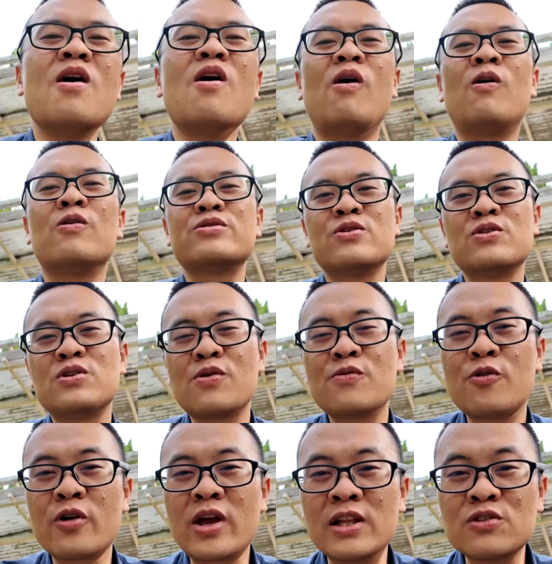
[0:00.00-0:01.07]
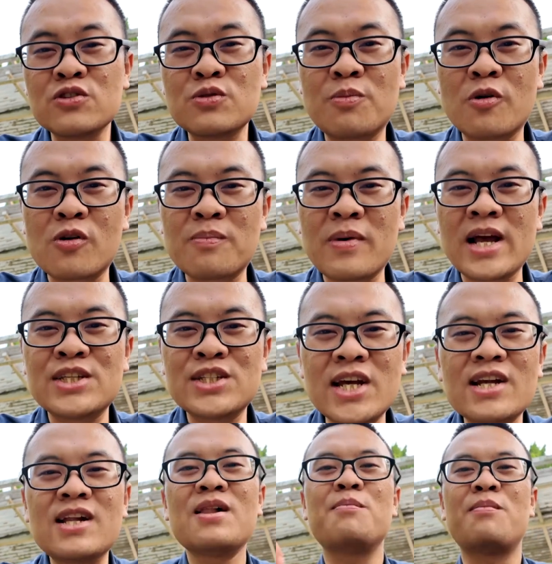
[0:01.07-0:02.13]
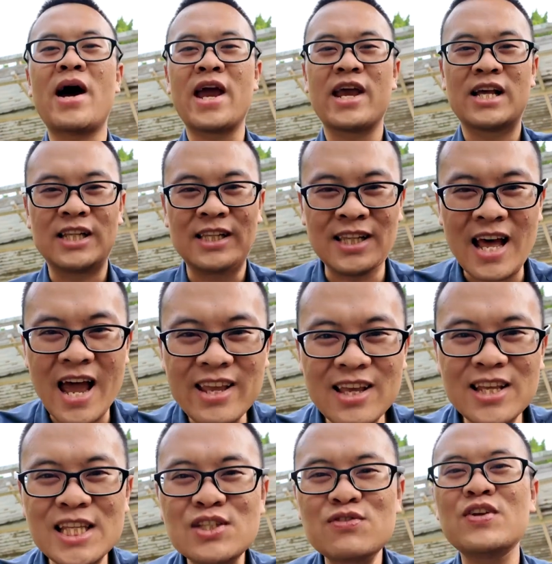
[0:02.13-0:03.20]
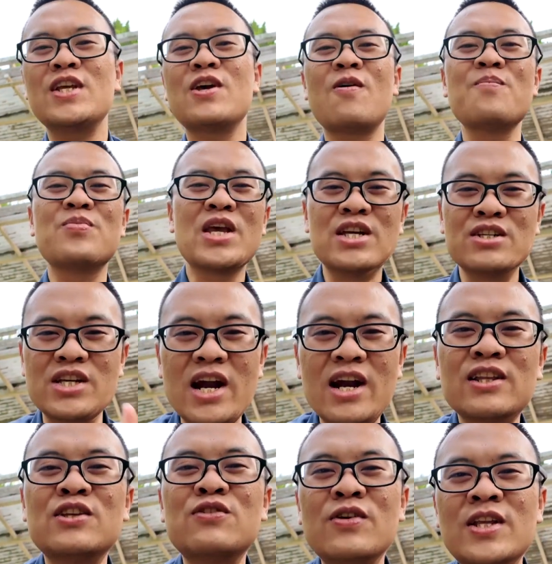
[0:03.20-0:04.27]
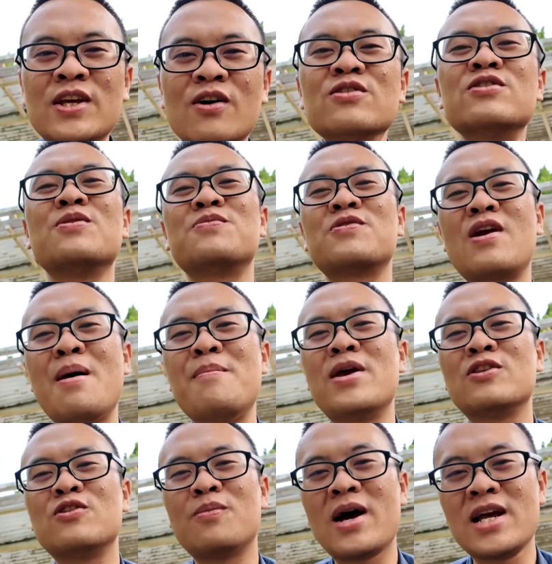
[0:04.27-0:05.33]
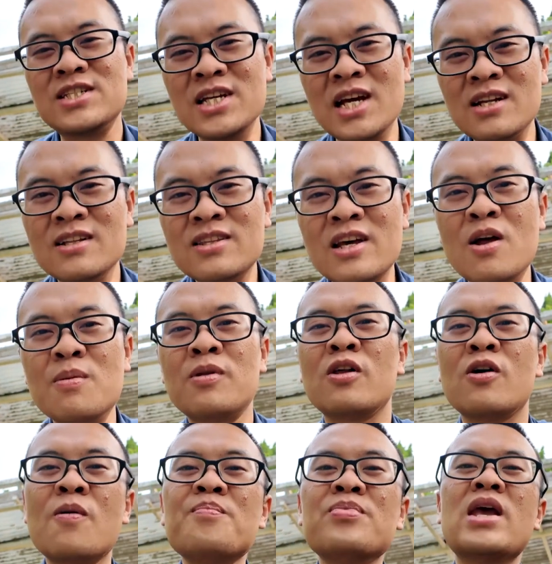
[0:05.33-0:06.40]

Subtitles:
Also, don't forget to support my channel by liking this video, sharing this video, subscribing to my channel down below.